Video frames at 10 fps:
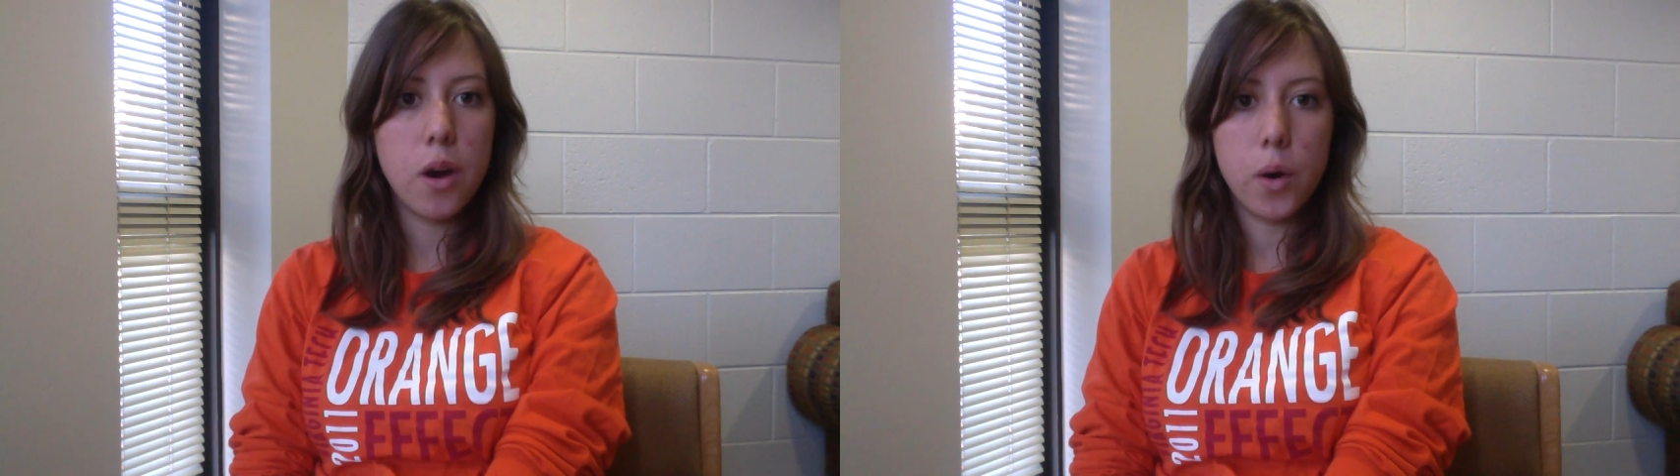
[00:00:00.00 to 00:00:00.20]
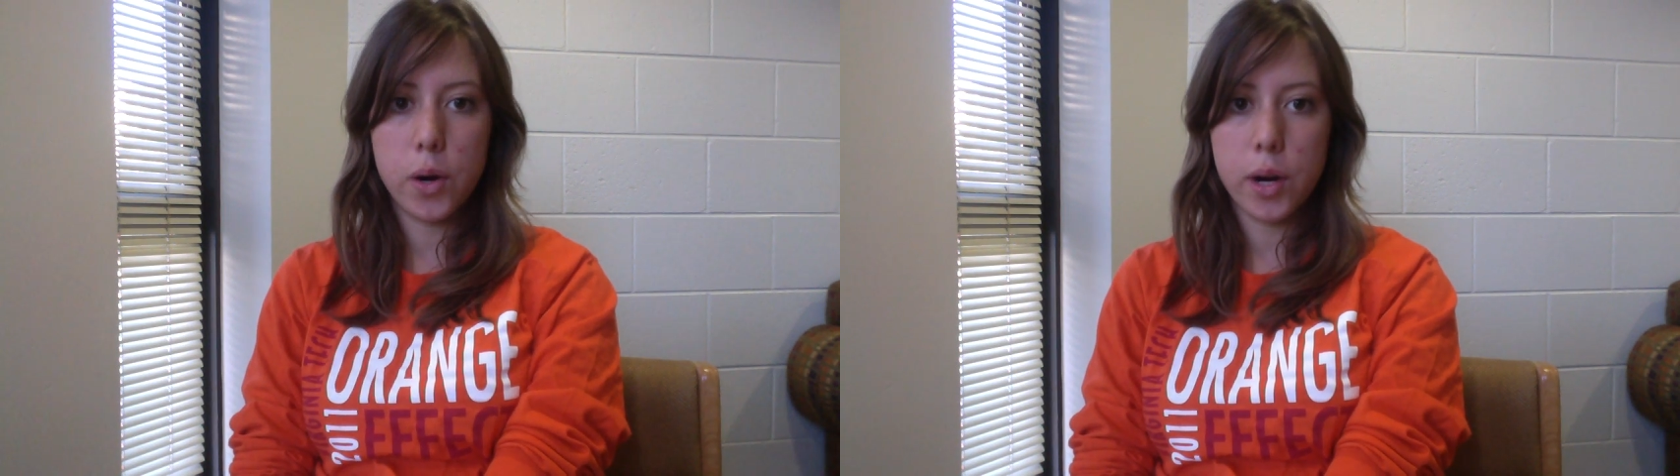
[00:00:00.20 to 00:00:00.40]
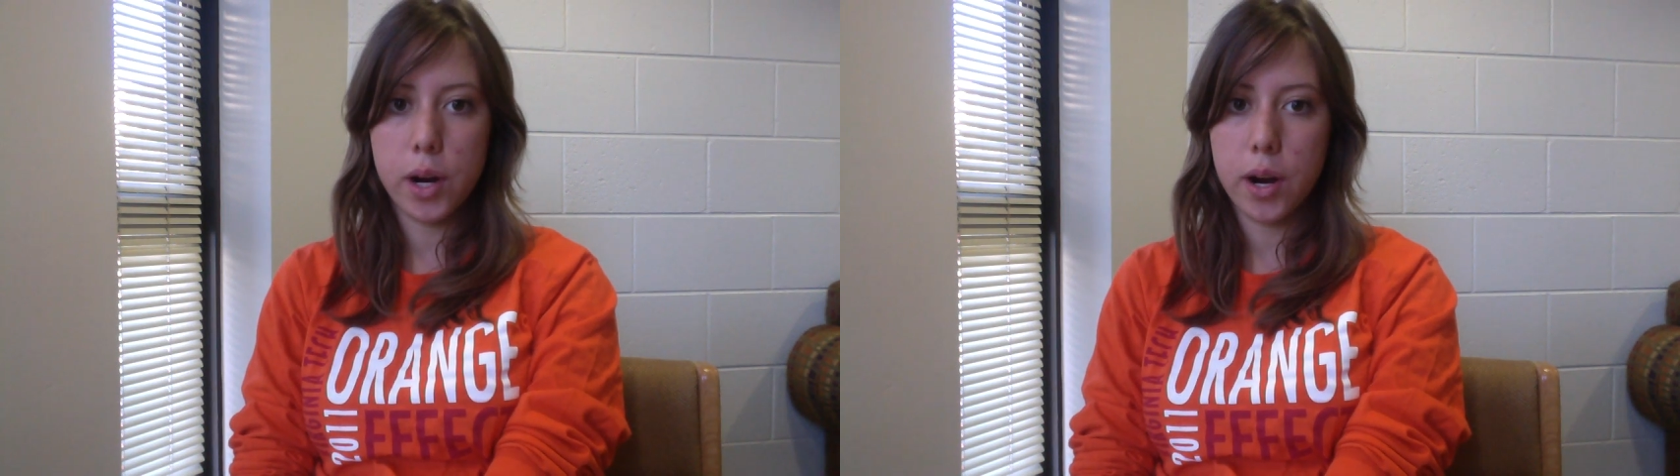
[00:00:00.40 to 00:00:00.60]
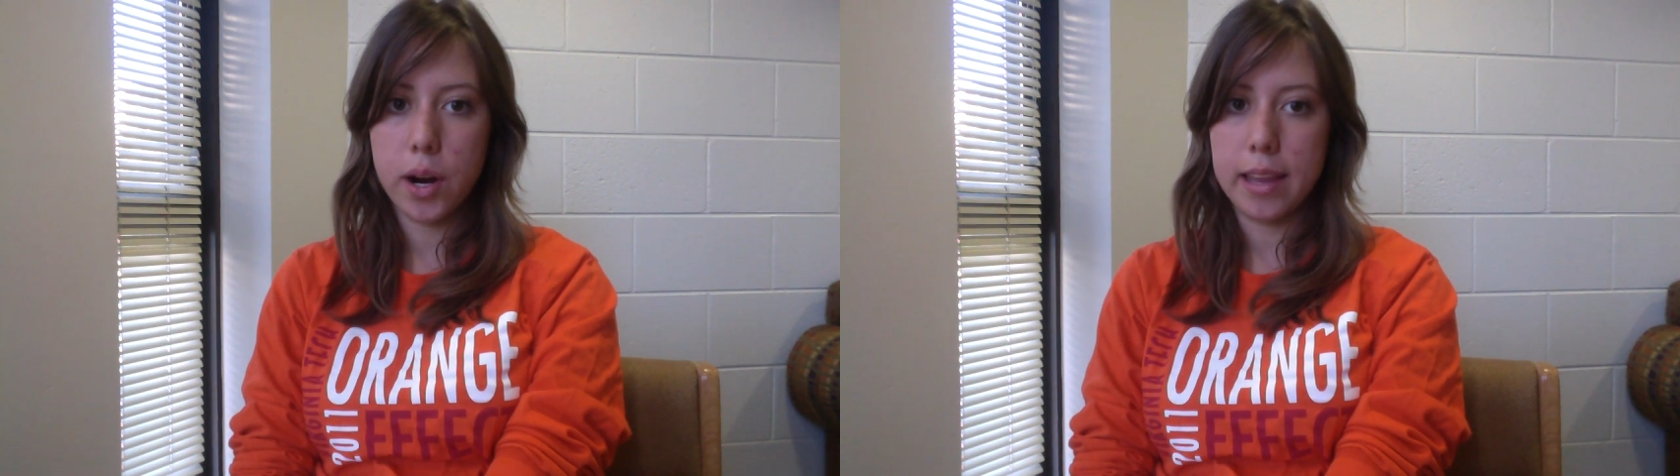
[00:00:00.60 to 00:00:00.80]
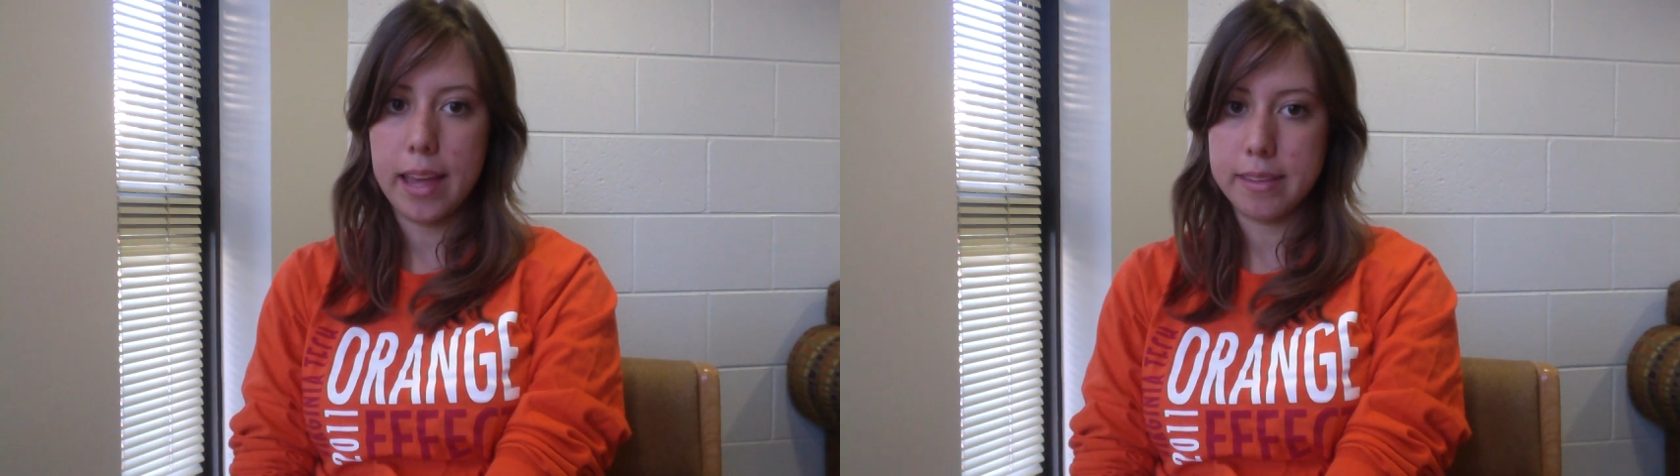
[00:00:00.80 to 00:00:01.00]

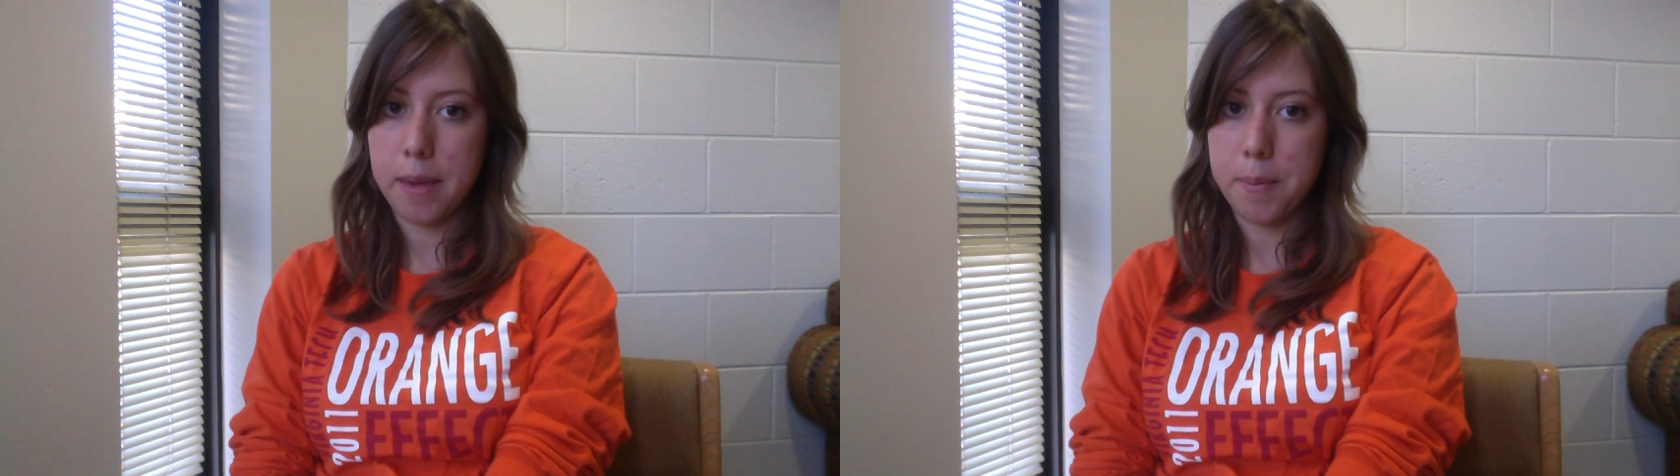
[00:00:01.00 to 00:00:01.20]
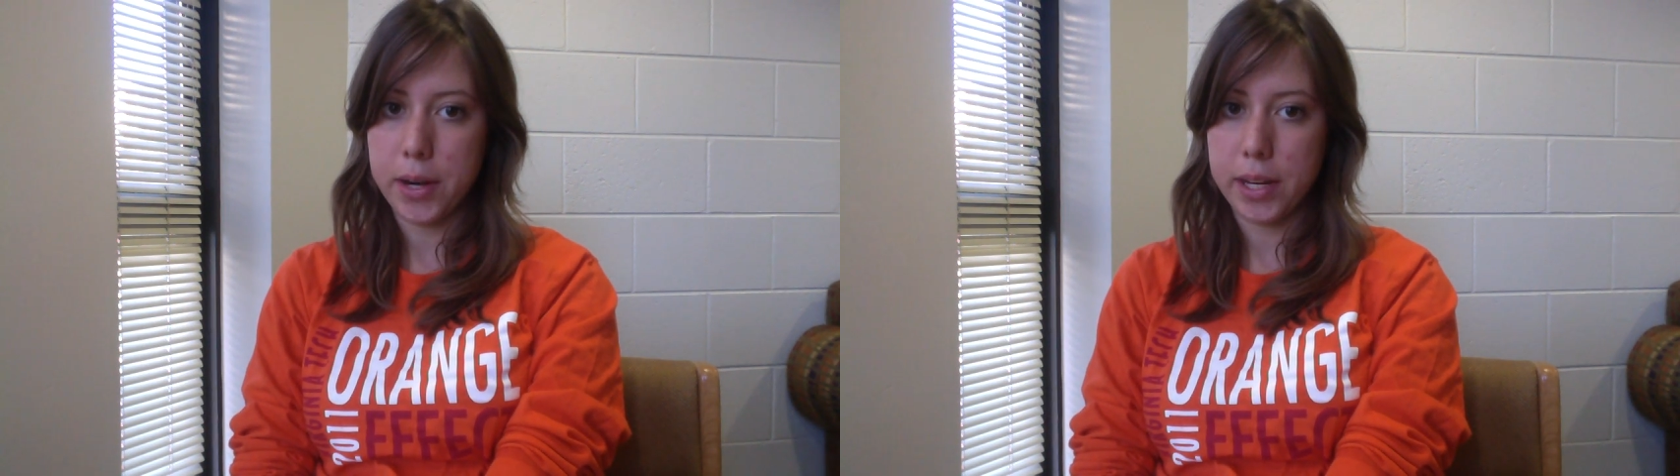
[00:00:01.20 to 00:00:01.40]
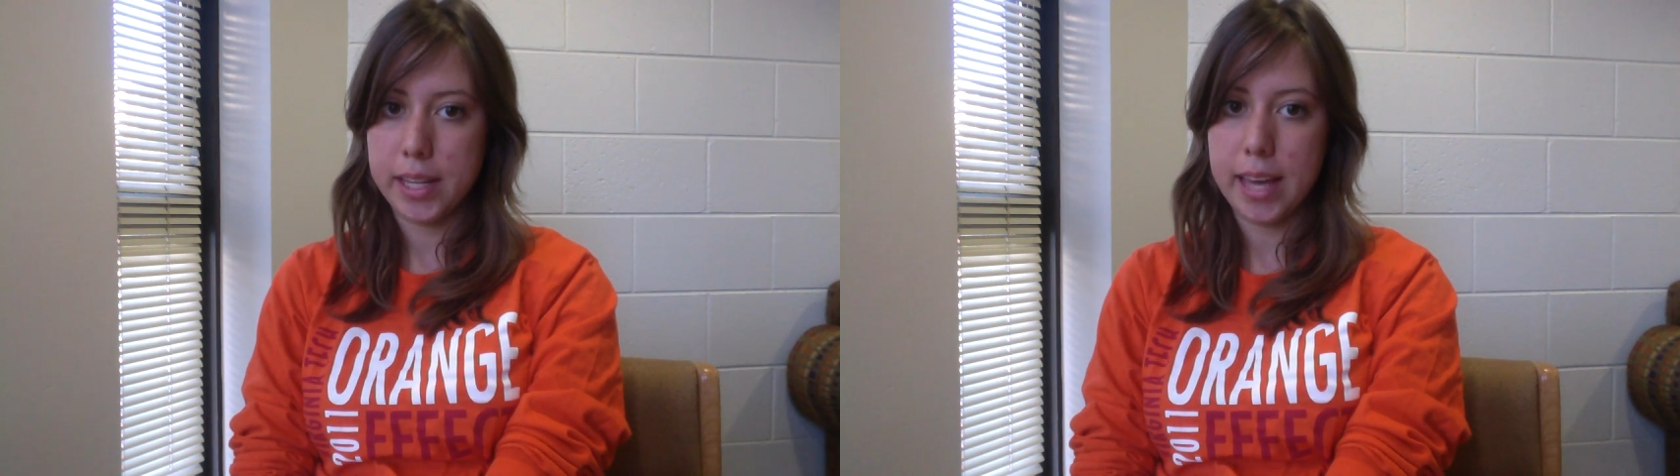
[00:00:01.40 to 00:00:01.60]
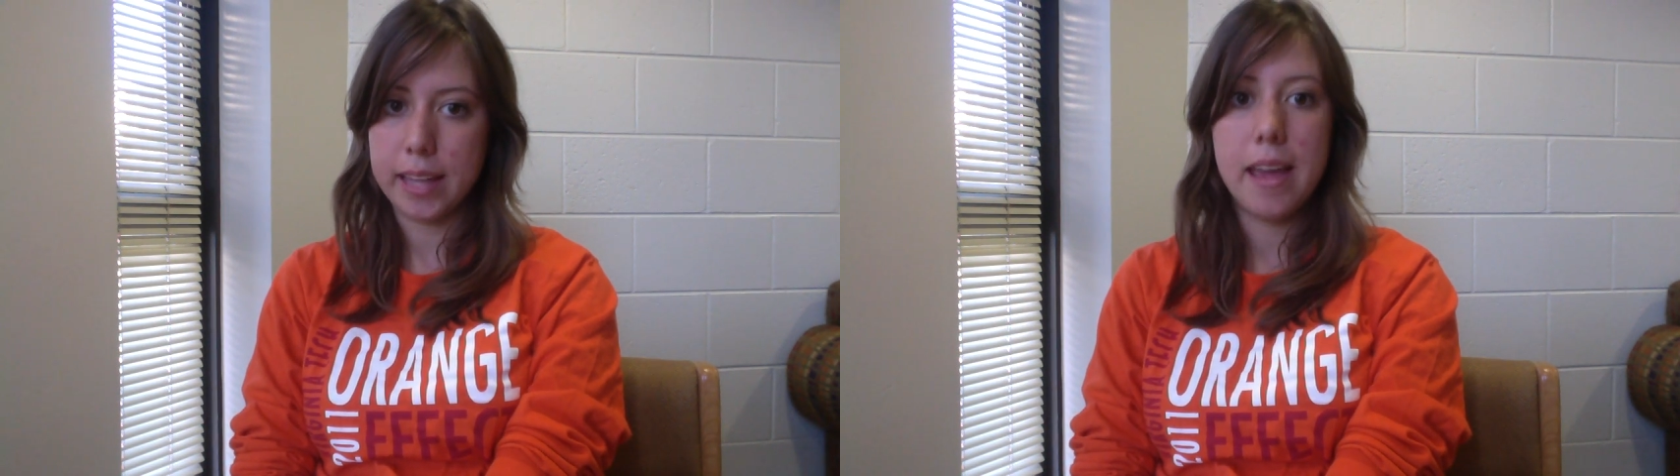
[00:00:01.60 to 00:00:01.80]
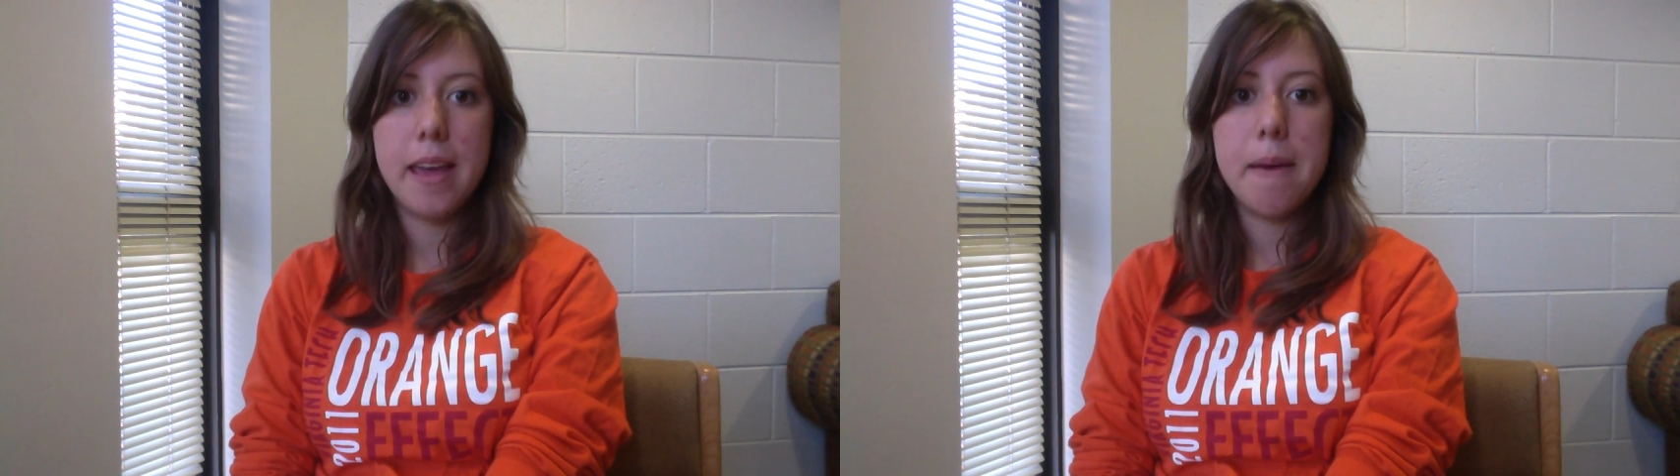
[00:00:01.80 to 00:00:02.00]
or landscape architect,